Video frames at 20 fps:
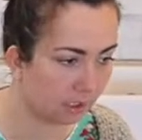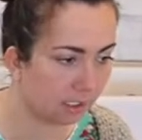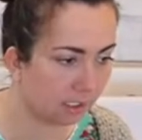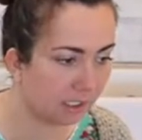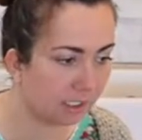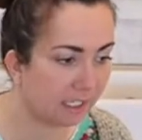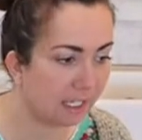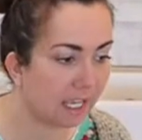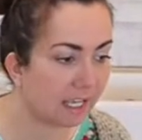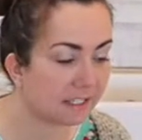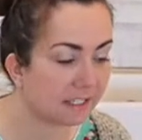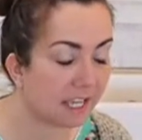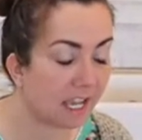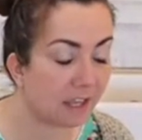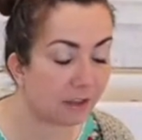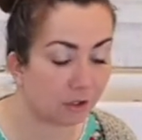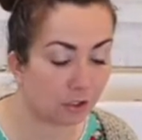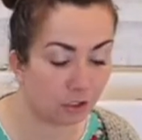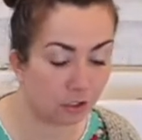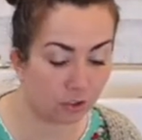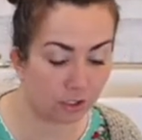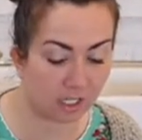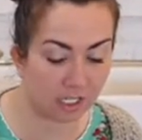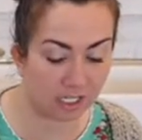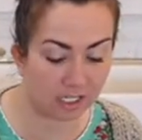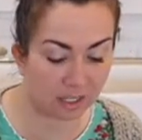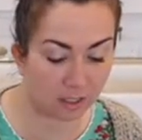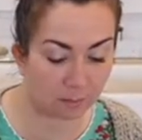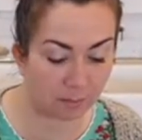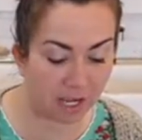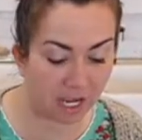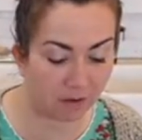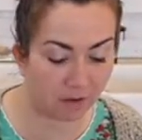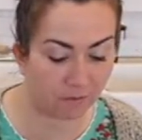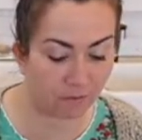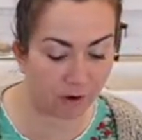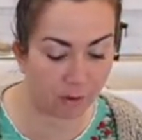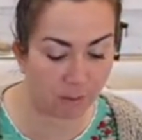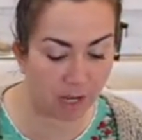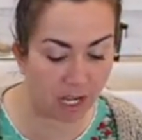Yes, Heather, you can get the paint
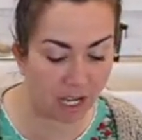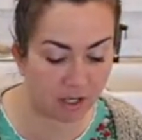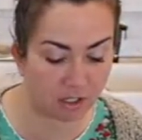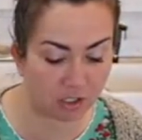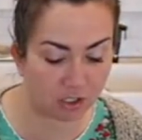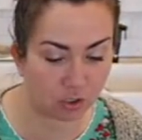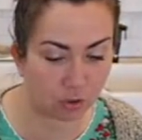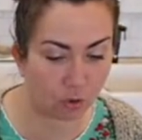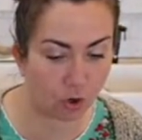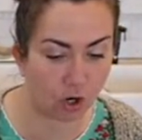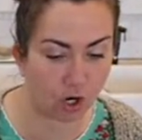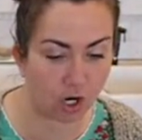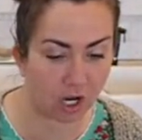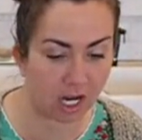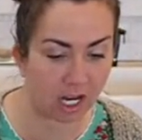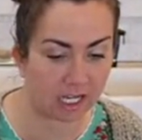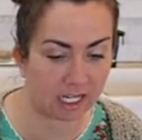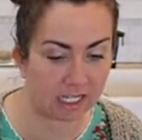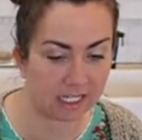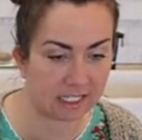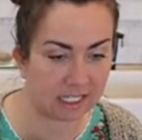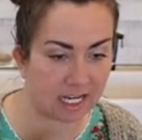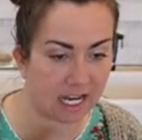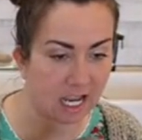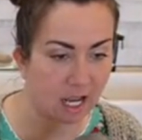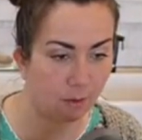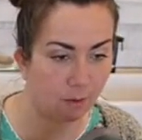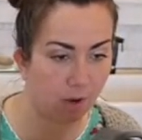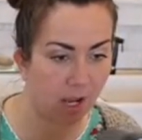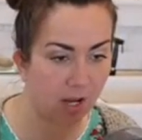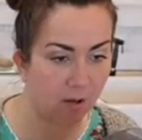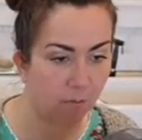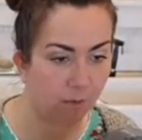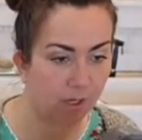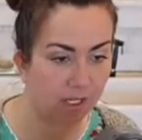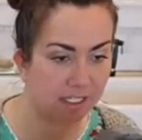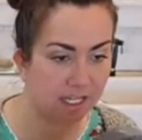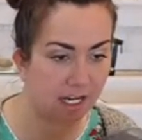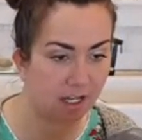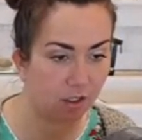from us or any DIY
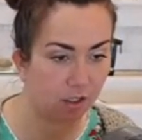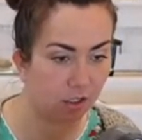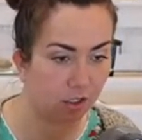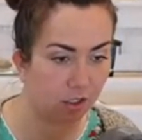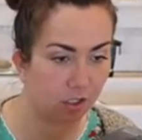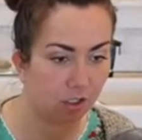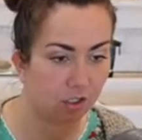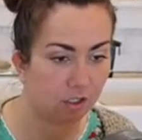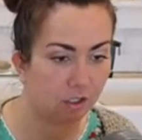retailer.